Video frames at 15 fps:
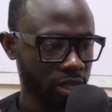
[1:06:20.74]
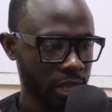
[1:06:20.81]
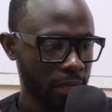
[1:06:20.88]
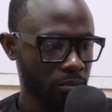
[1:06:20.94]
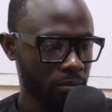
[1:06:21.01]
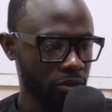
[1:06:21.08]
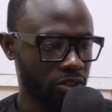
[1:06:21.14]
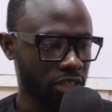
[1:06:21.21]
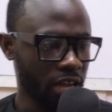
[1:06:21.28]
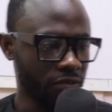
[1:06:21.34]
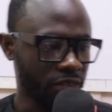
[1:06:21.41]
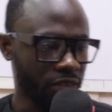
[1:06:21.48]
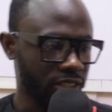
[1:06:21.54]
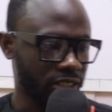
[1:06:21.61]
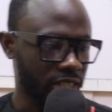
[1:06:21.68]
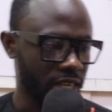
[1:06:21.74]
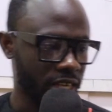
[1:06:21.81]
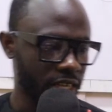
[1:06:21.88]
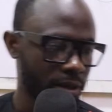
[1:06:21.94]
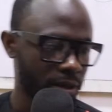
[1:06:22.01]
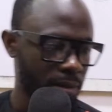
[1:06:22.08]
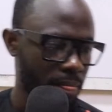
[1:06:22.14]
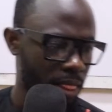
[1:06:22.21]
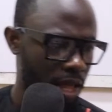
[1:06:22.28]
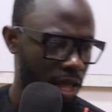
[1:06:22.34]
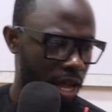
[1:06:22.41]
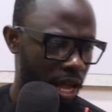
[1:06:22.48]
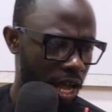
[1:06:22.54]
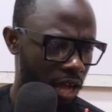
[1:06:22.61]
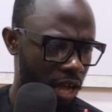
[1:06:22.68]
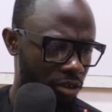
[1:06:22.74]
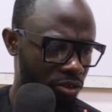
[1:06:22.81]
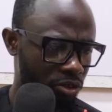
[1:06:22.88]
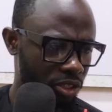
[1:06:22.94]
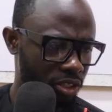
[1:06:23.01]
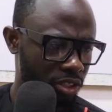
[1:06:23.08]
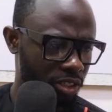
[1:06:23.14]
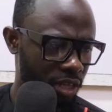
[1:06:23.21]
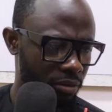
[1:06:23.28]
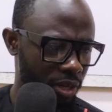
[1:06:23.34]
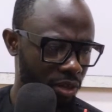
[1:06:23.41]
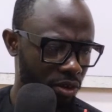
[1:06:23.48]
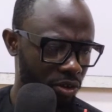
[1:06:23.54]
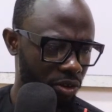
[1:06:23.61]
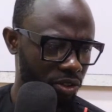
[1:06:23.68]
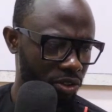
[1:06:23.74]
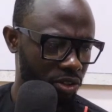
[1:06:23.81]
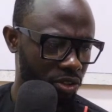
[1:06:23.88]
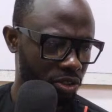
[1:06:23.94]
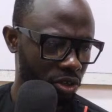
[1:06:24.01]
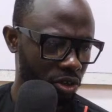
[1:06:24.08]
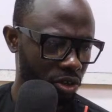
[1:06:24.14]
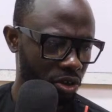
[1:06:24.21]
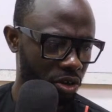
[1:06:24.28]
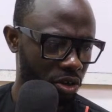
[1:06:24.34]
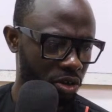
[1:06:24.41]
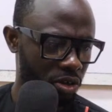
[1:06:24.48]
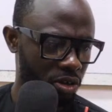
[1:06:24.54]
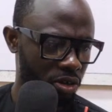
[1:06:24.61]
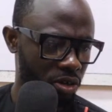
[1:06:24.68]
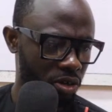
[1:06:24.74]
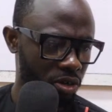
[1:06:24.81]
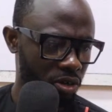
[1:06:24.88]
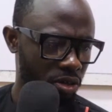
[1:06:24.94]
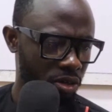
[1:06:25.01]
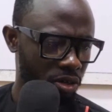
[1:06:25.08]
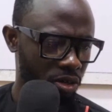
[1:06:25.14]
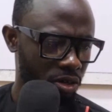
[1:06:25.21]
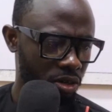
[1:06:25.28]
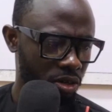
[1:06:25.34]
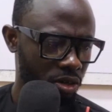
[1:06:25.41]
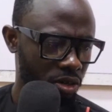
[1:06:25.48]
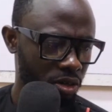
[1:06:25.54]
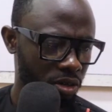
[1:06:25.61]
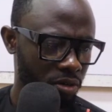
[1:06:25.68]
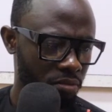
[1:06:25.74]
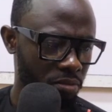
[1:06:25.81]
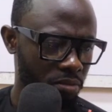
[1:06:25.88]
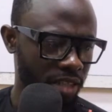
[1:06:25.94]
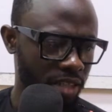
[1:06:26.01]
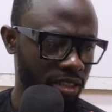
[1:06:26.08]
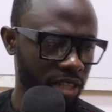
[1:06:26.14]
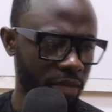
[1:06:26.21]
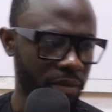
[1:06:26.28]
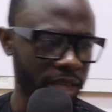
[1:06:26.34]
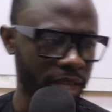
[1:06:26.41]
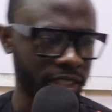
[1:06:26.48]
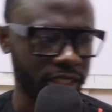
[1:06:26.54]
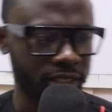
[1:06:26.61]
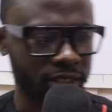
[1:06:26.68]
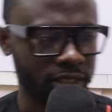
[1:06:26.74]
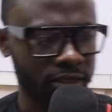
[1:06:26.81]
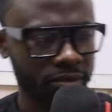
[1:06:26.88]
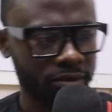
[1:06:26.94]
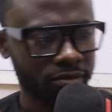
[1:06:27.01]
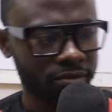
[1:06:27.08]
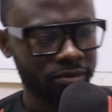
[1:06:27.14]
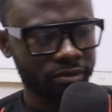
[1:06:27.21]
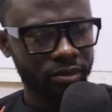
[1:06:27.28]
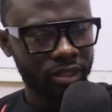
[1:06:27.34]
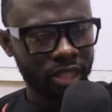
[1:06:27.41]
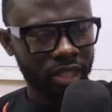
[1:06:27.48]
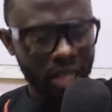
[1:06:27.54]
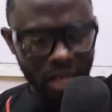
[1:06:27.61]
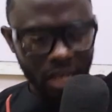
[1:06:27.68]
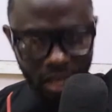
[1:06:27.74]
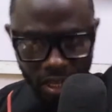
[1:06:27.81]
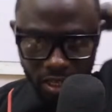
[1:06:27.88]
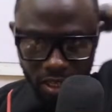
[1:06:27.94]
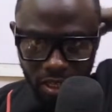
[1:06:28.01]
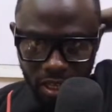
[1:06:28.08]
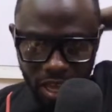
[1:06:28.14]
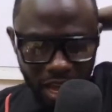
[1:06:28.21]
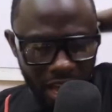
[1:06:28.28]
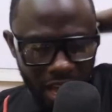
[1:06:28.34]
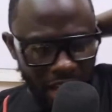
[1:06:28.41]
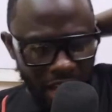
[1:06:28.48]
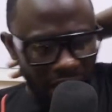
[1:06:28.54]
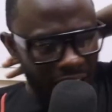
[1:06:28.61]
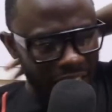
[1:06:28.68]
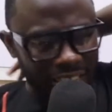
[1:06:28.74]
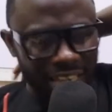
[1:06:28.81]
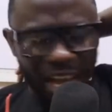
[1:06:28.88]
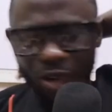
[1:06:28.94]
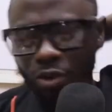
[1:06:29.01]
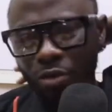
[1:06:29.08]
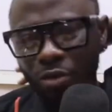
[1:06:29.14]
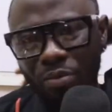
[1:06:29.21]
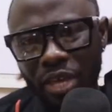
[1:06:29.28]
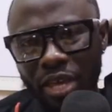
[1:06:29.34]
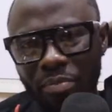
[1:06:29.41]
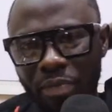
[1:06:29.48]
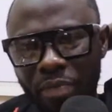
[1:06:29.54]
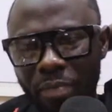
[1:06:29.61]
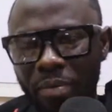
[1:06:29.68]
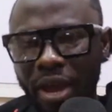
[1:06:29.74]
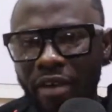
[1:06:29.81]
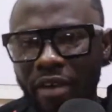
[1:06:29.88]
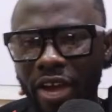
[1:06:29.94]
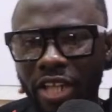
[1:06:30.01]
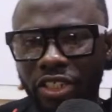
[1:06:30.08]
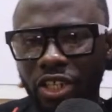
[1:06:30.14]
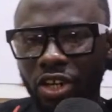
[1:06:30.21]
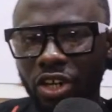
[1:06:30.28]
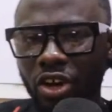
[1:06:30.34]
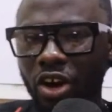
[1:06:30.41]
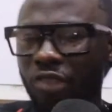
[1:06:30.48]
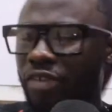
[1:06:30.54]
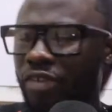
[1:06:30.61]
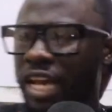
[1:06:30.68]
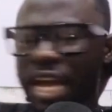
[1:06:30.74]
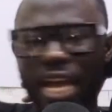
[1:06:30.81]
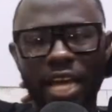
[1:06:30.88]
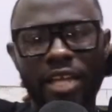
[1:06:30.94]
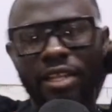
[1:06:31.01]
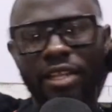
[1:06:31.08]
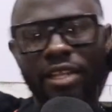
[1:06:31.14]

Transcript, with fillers: Mustafa said, How to determine closing stock on master budget? Uh, that will be preparation of the